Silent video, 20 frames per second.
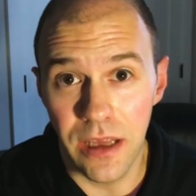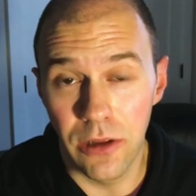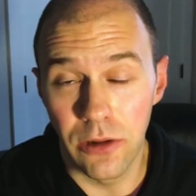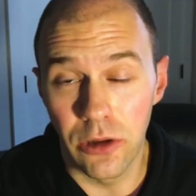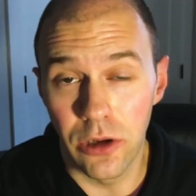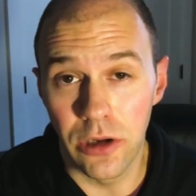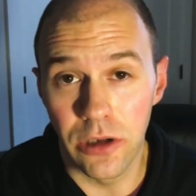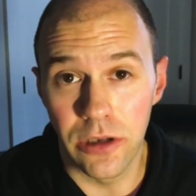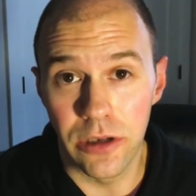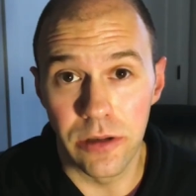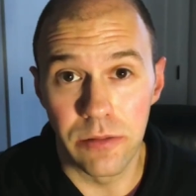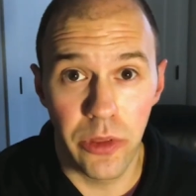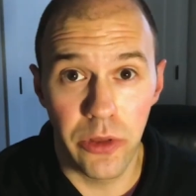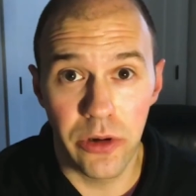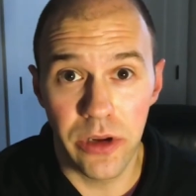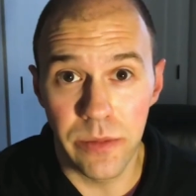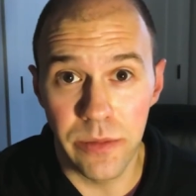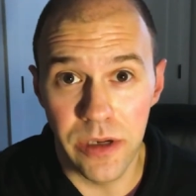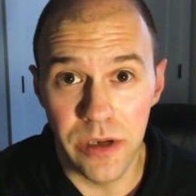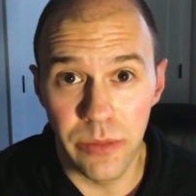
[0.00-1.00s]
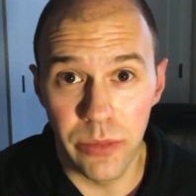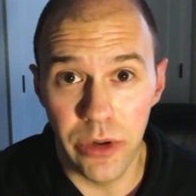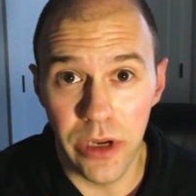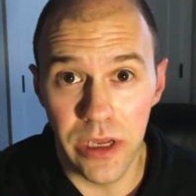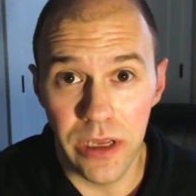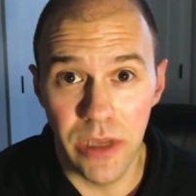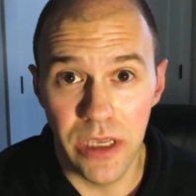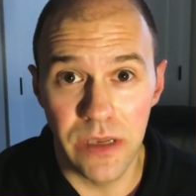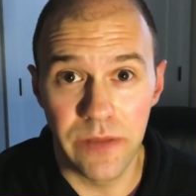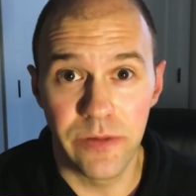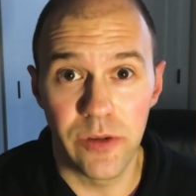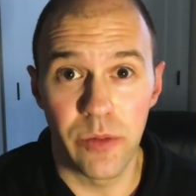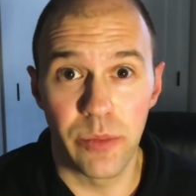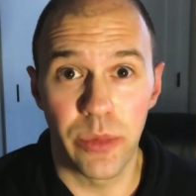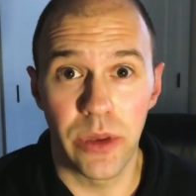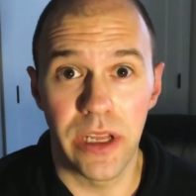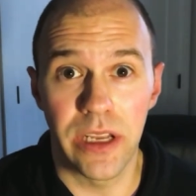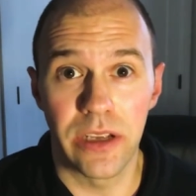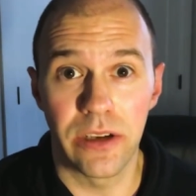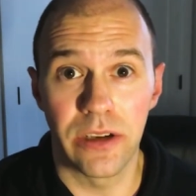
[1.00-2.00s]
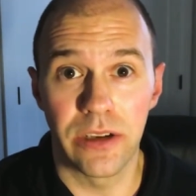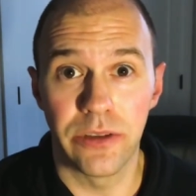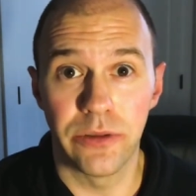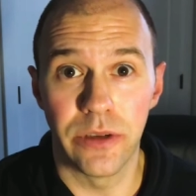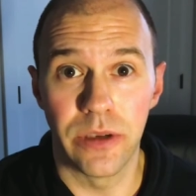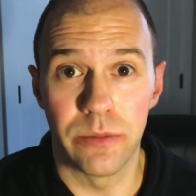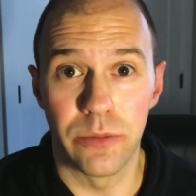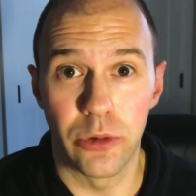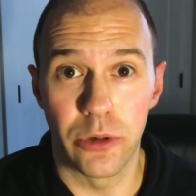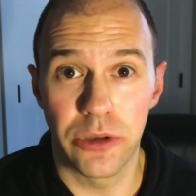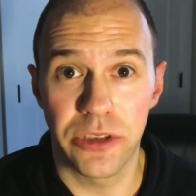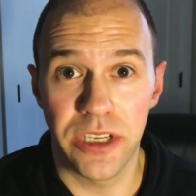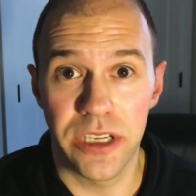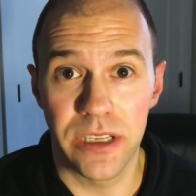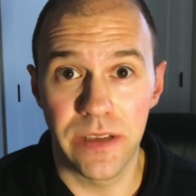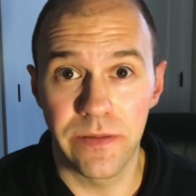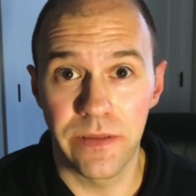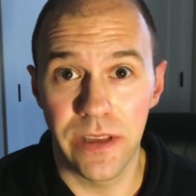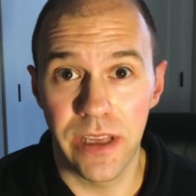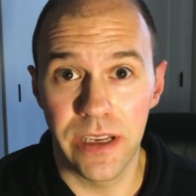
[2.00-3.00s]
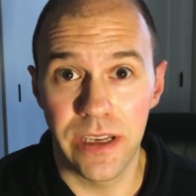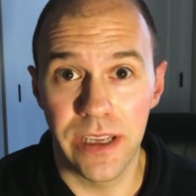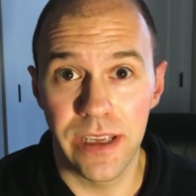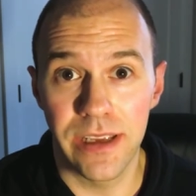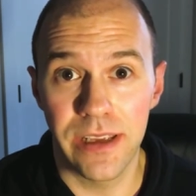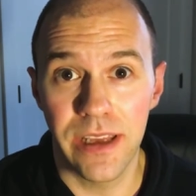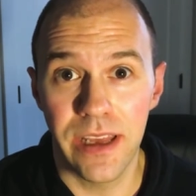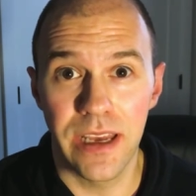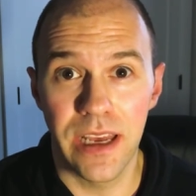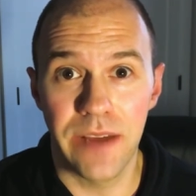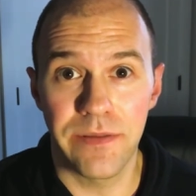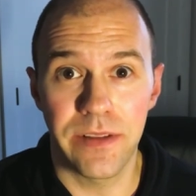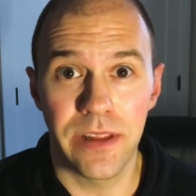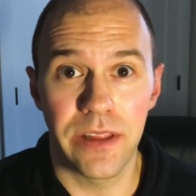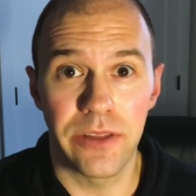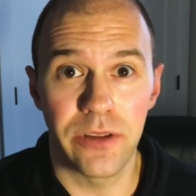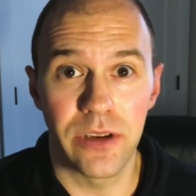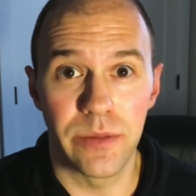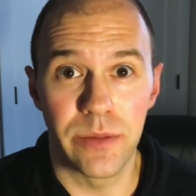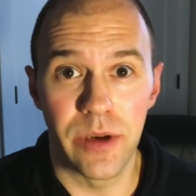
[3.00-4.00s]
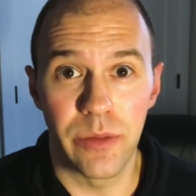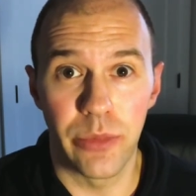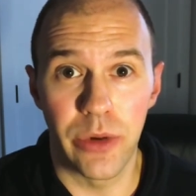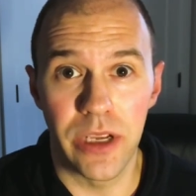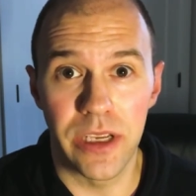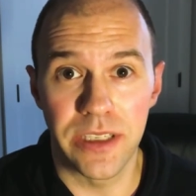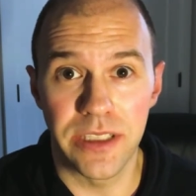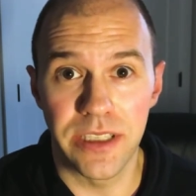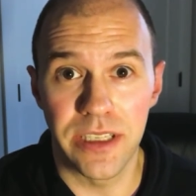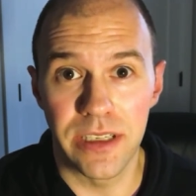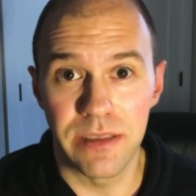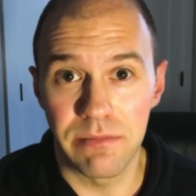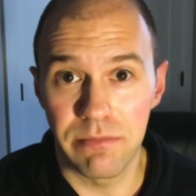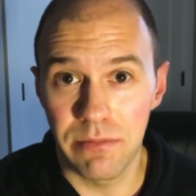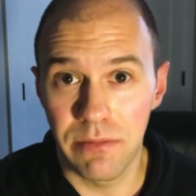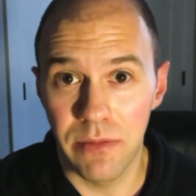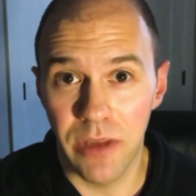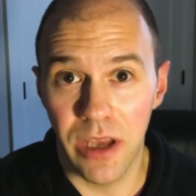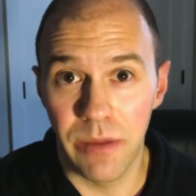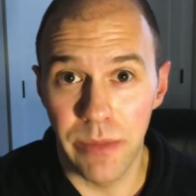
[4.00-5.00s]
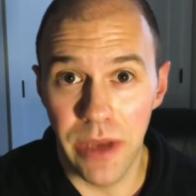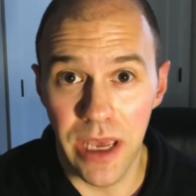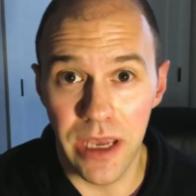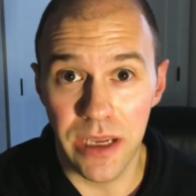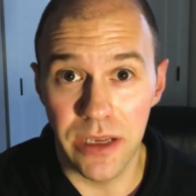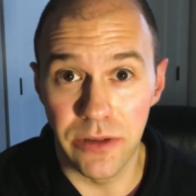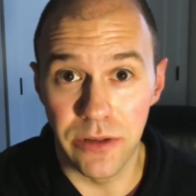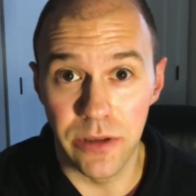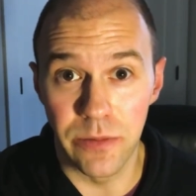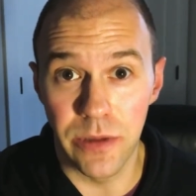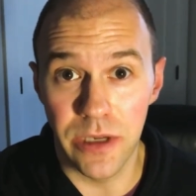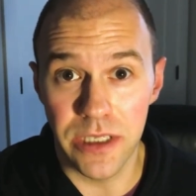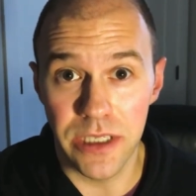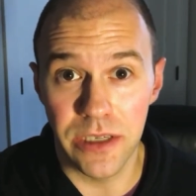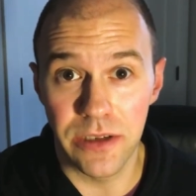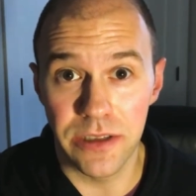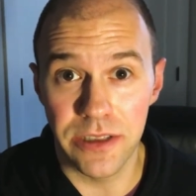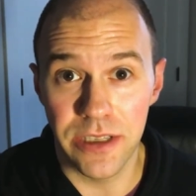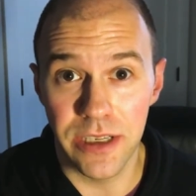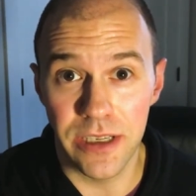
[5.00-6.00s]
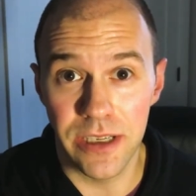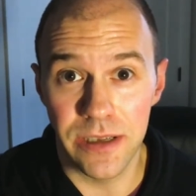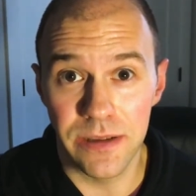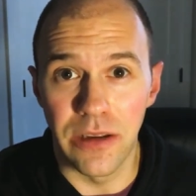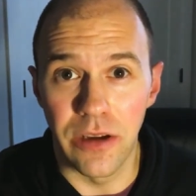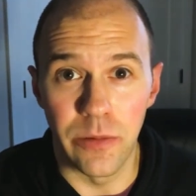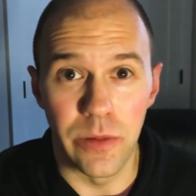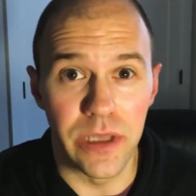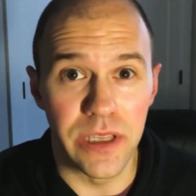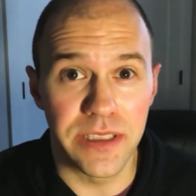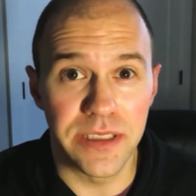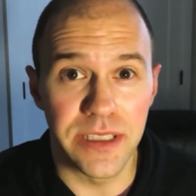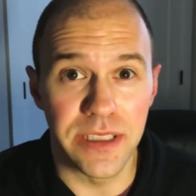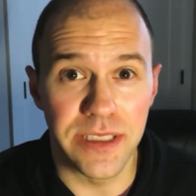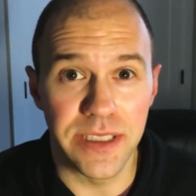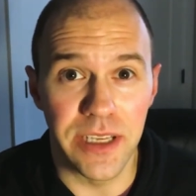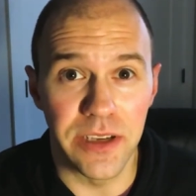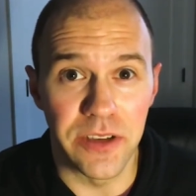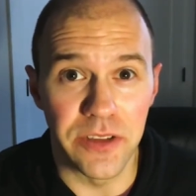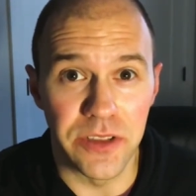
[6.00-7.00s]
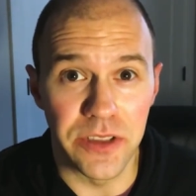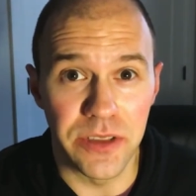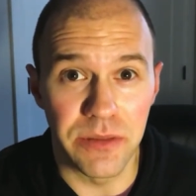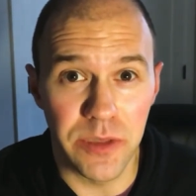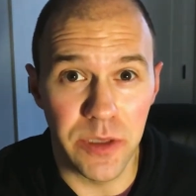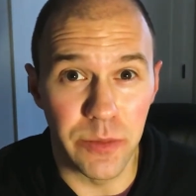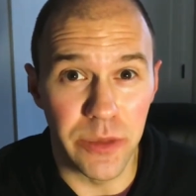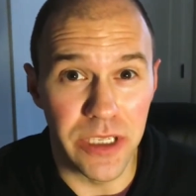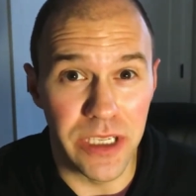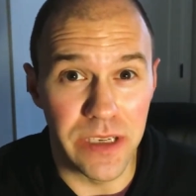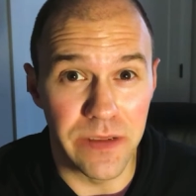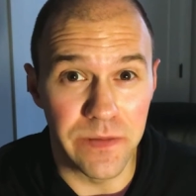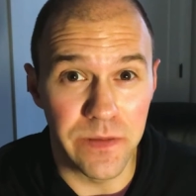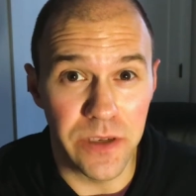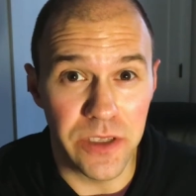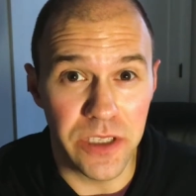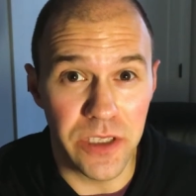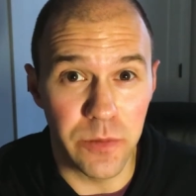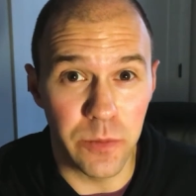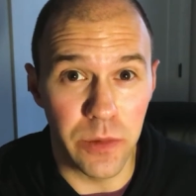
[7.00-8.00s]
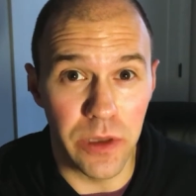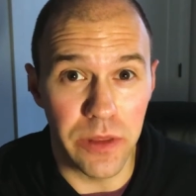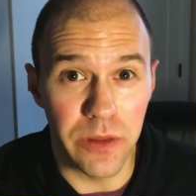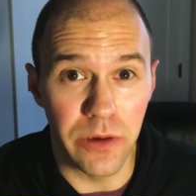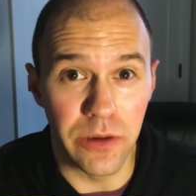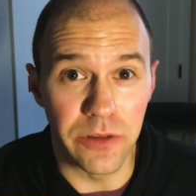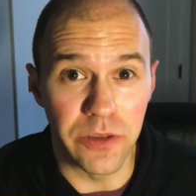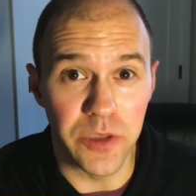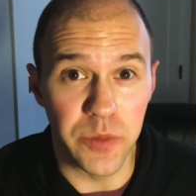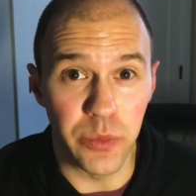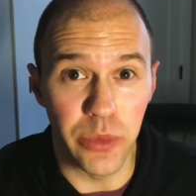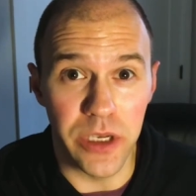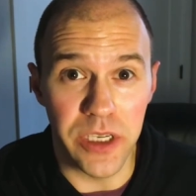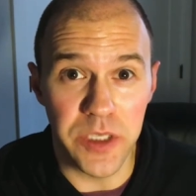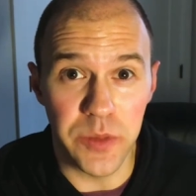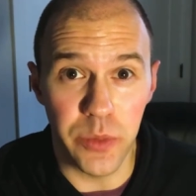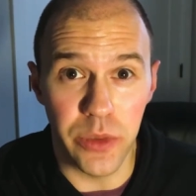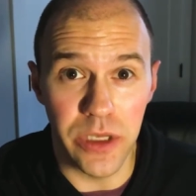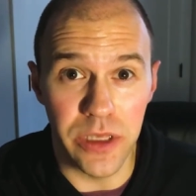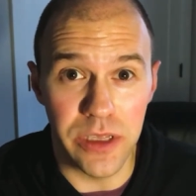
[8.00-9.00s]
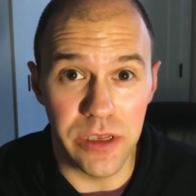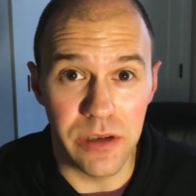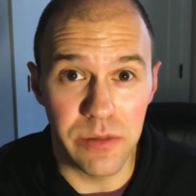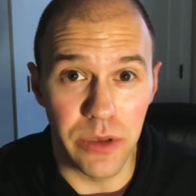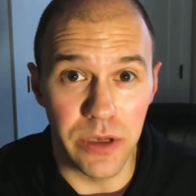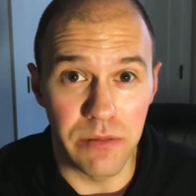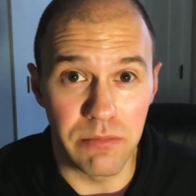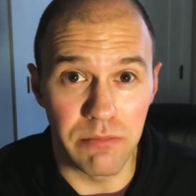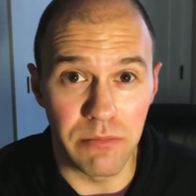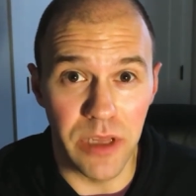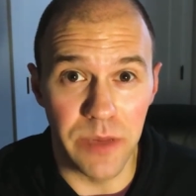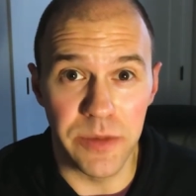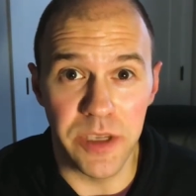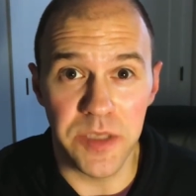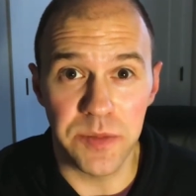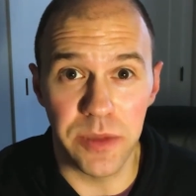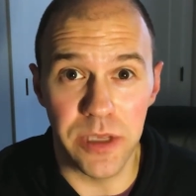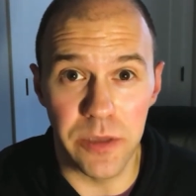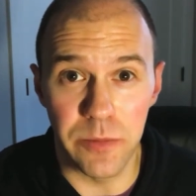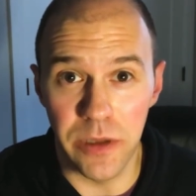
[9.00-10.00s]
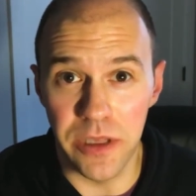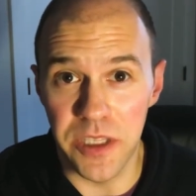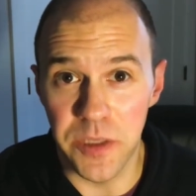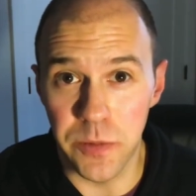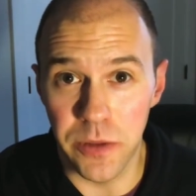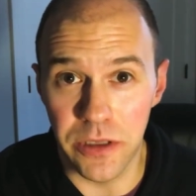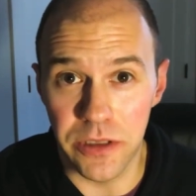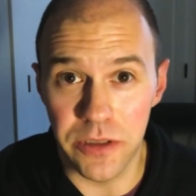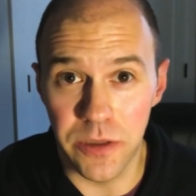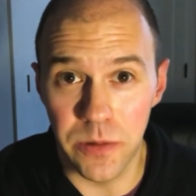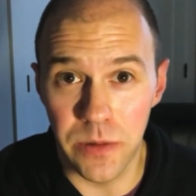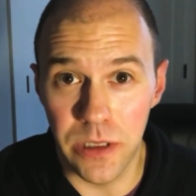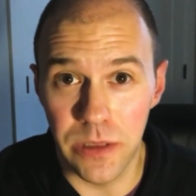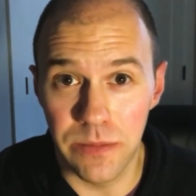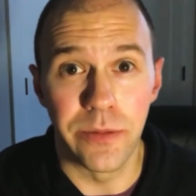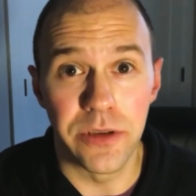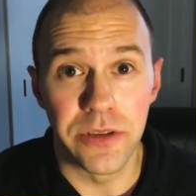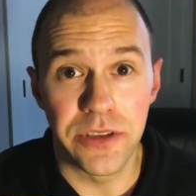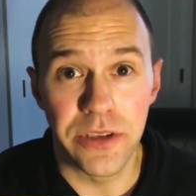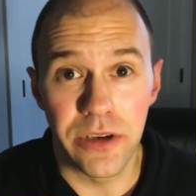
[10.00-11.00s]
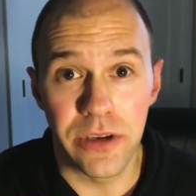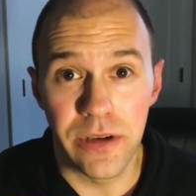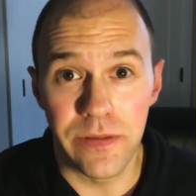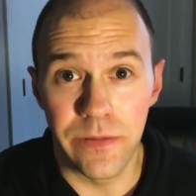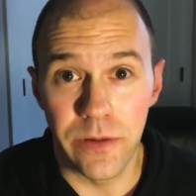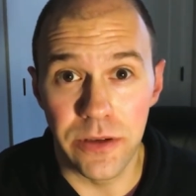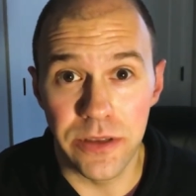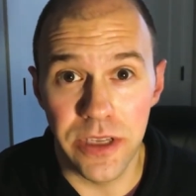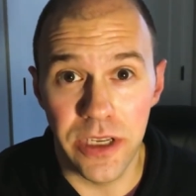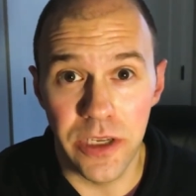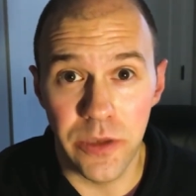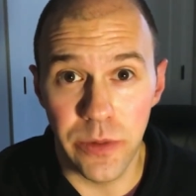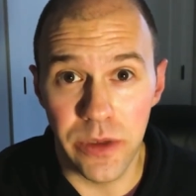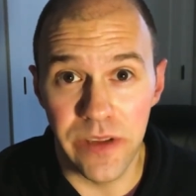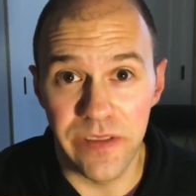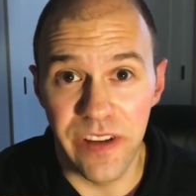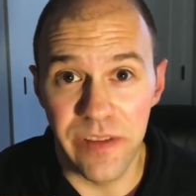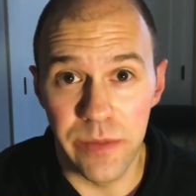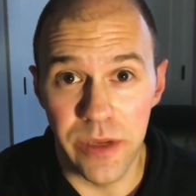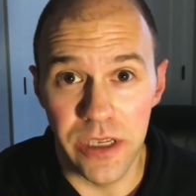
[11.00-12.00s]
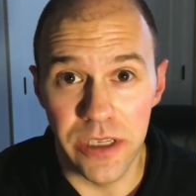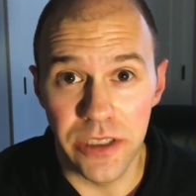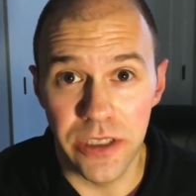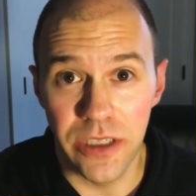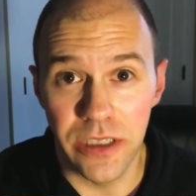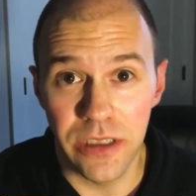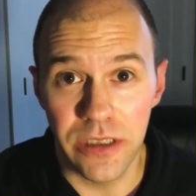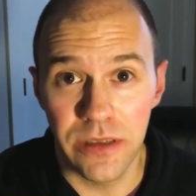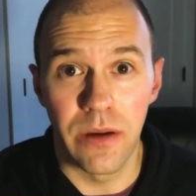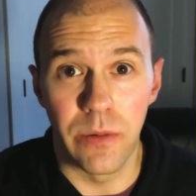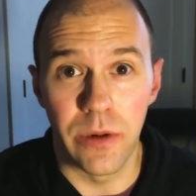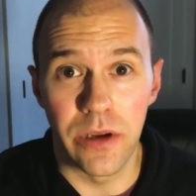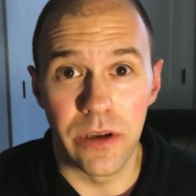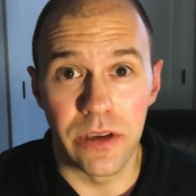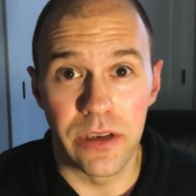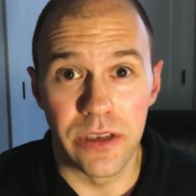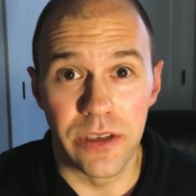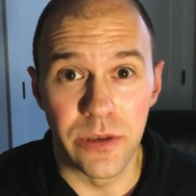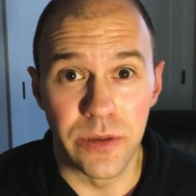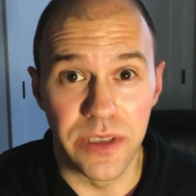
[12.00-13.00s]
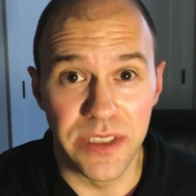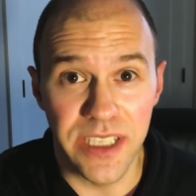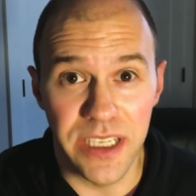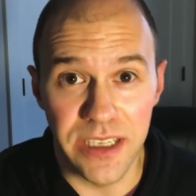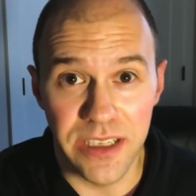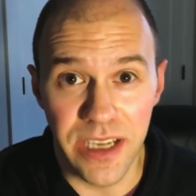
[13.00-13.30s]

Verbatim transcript: a longer thirty minute break. And if you're planning on doing more studying for that day, after that thirty minute break is done, come back and do the rest of your studying. I realize this sounds somewhat inefficient with all those breaks put in there, but let me explain why this works so well. When you start your first twenty-five minute chunk, what you're going to do is set a